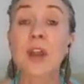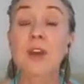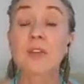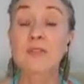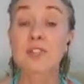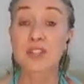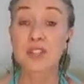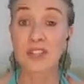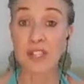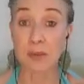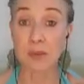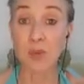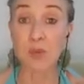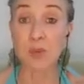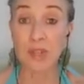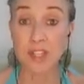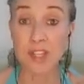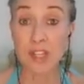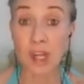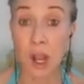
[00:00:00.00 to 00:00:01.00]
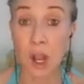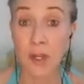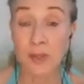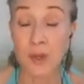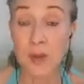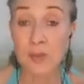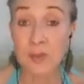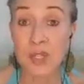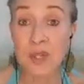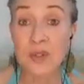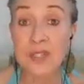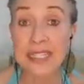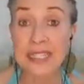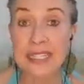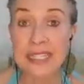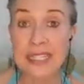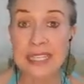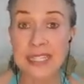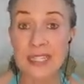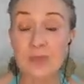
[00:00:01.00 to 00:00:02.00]
for someone with an autoimmune
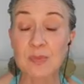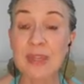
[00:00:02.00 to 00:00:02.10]
disease,